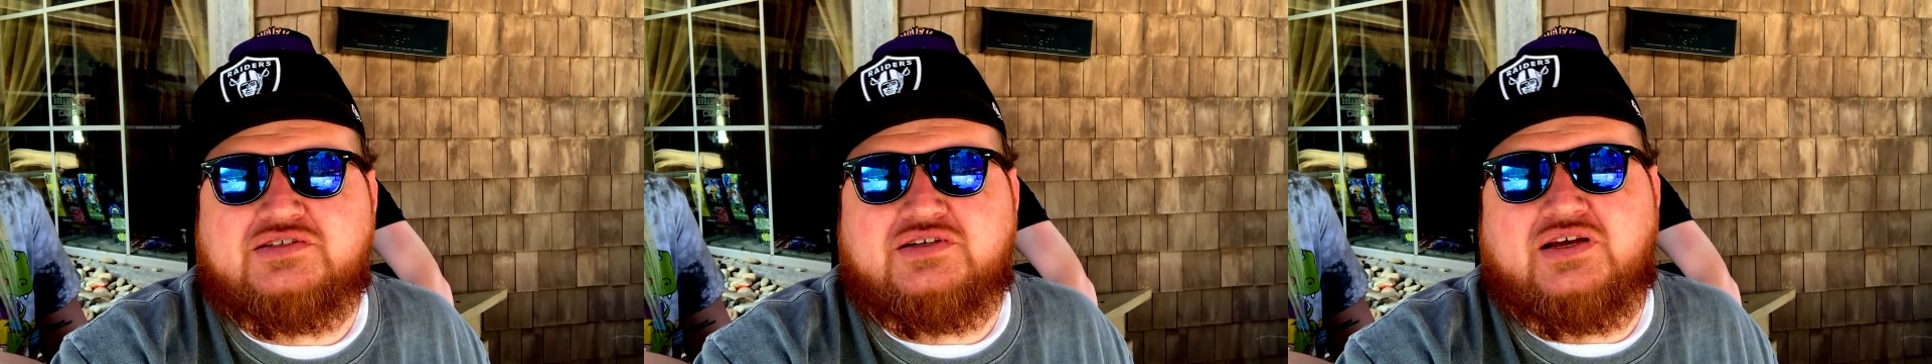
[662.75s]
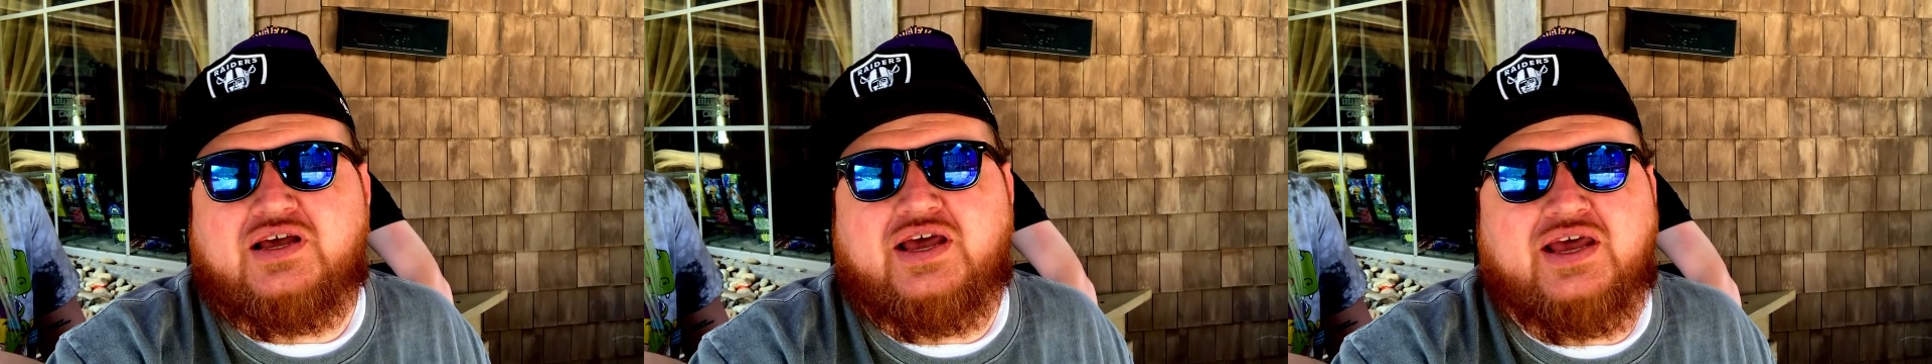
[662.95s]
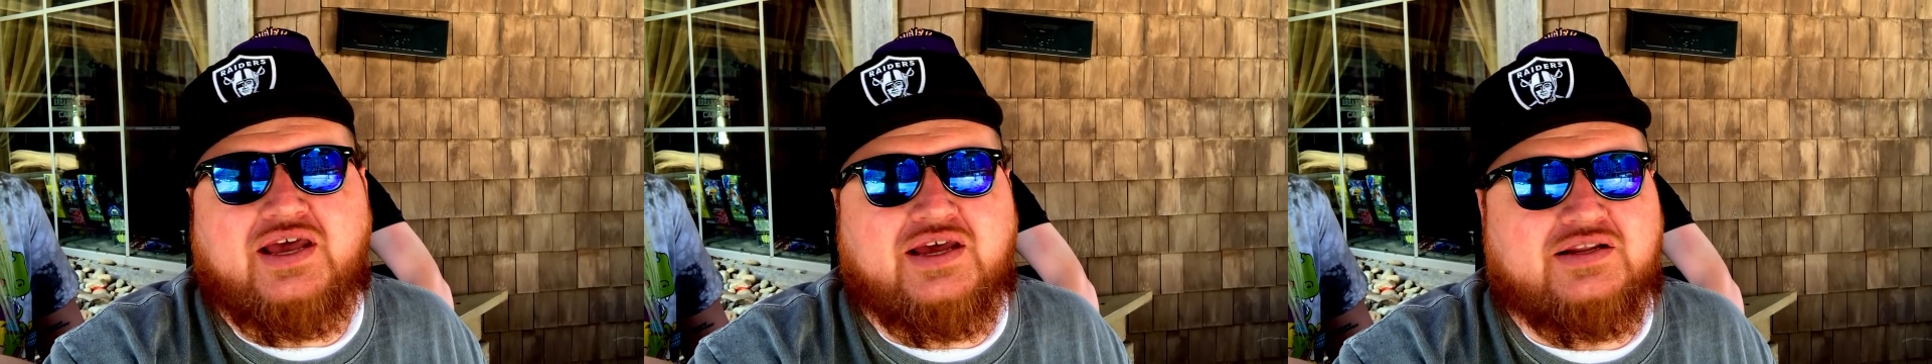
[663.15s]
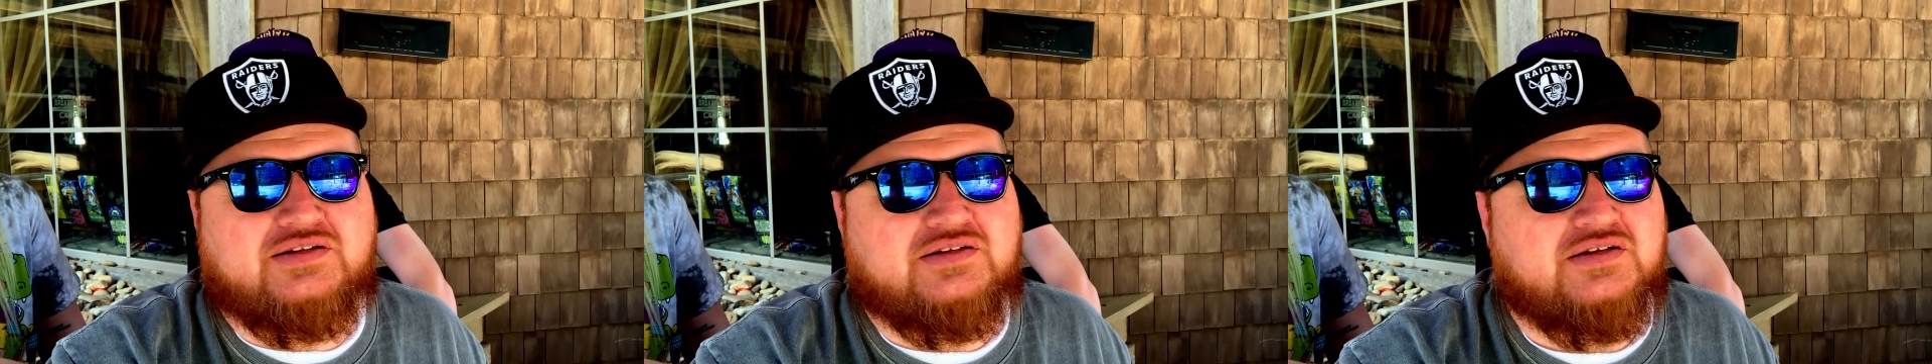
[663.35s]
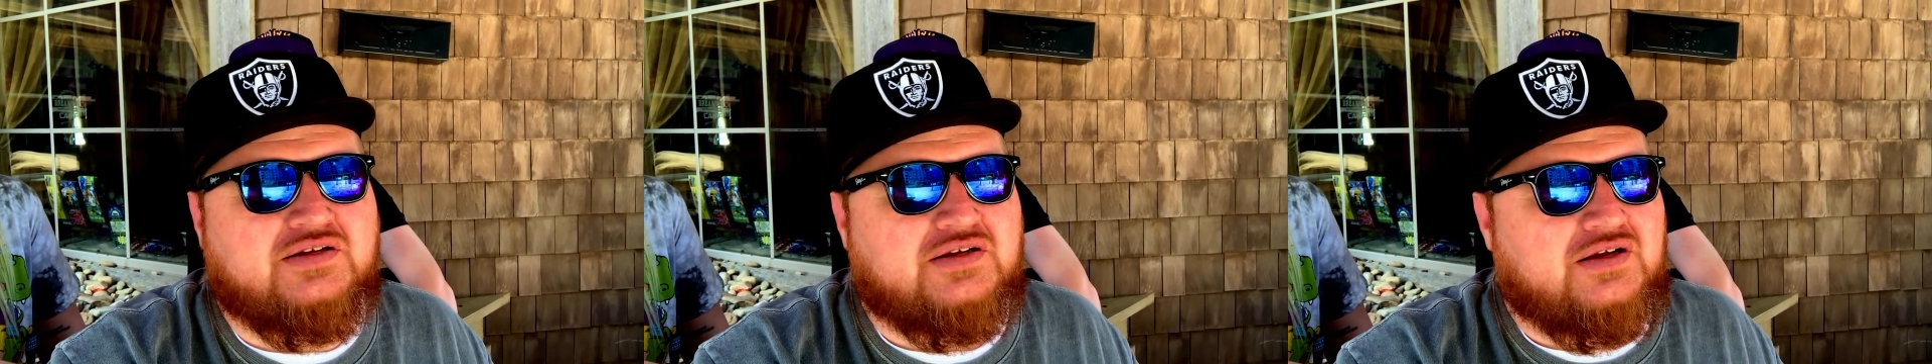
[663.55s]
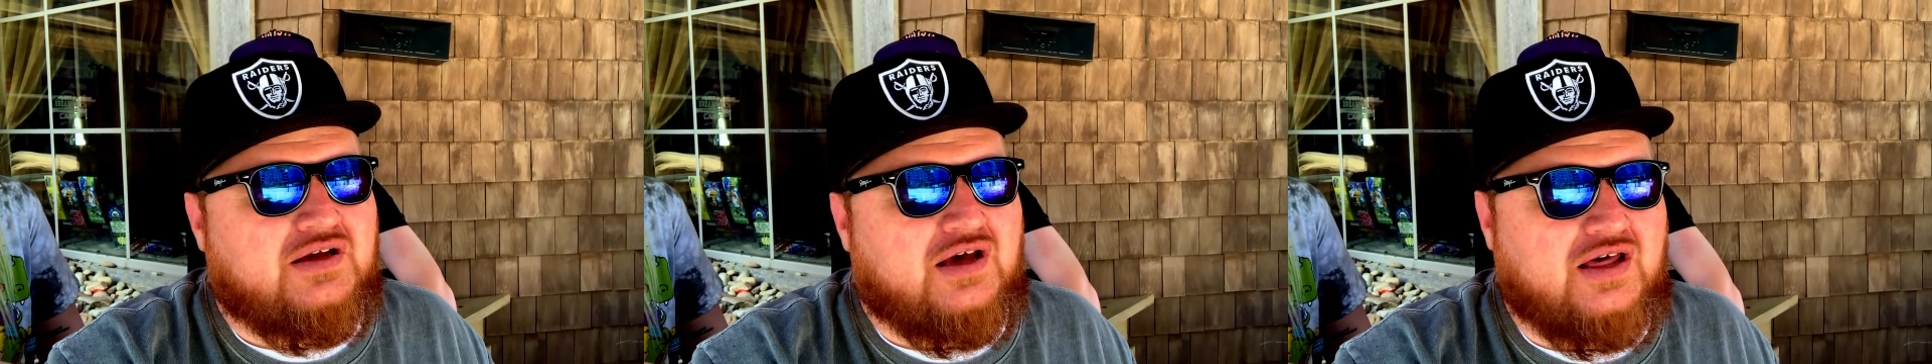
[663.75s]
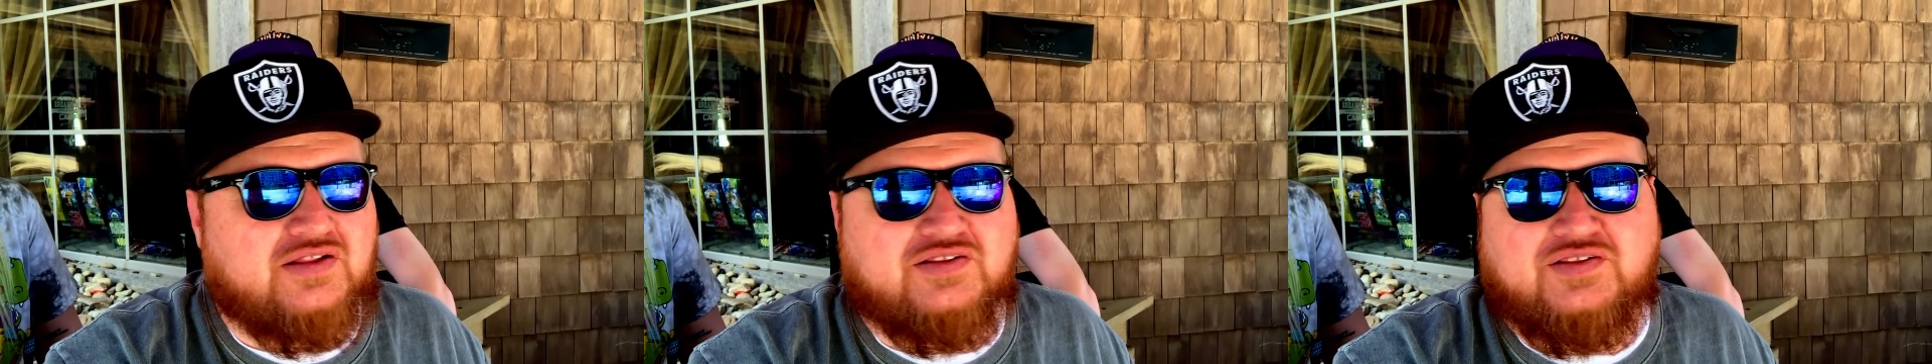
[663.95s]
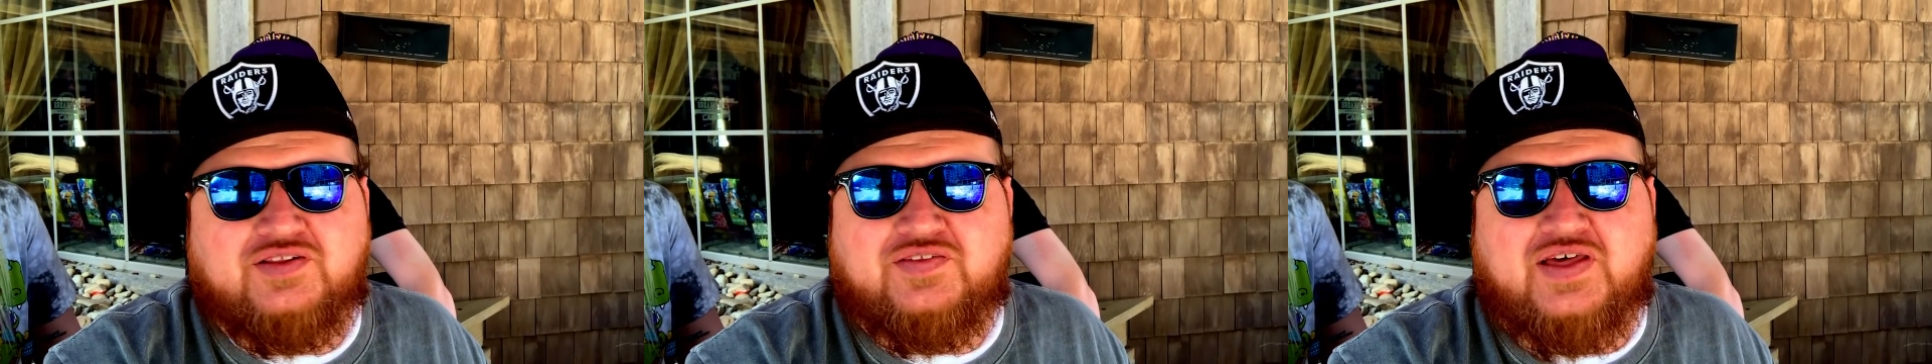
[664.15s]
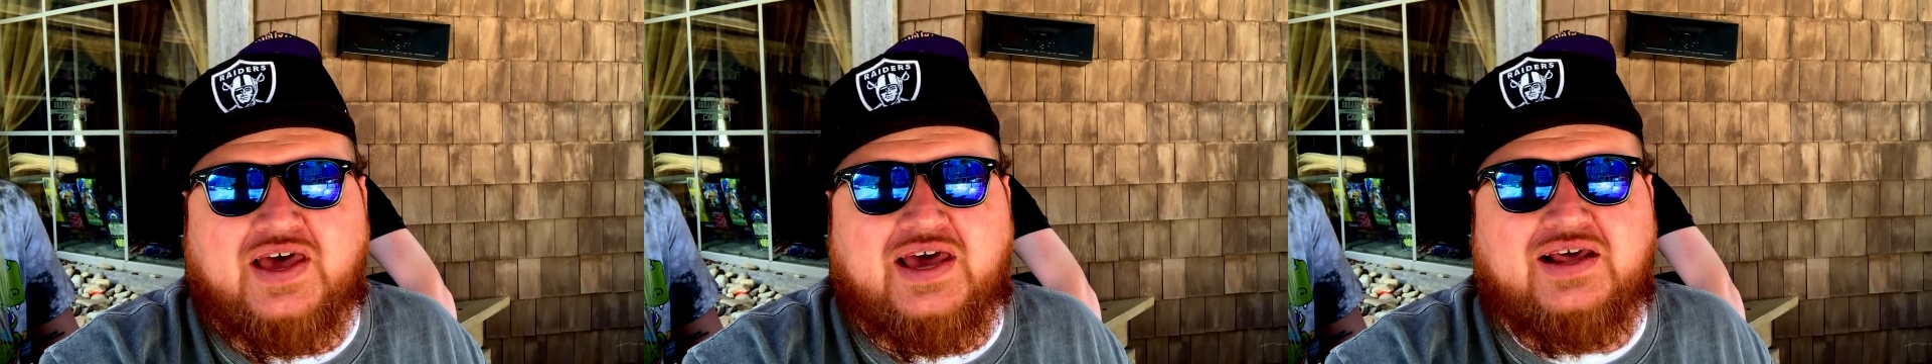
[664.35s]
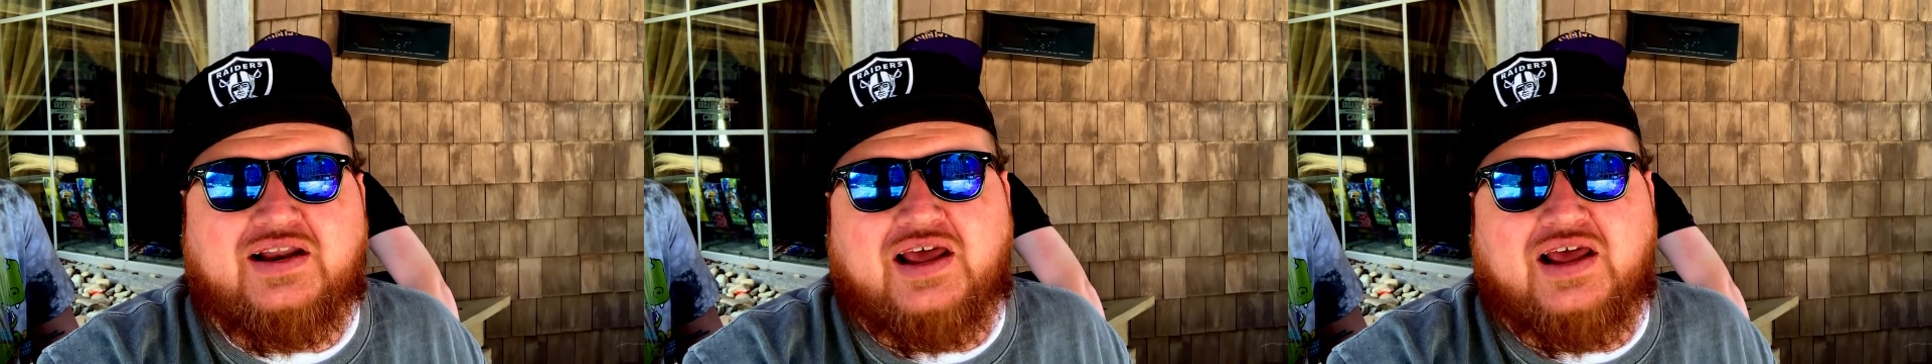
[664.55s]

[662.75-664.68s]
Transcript: And other than that,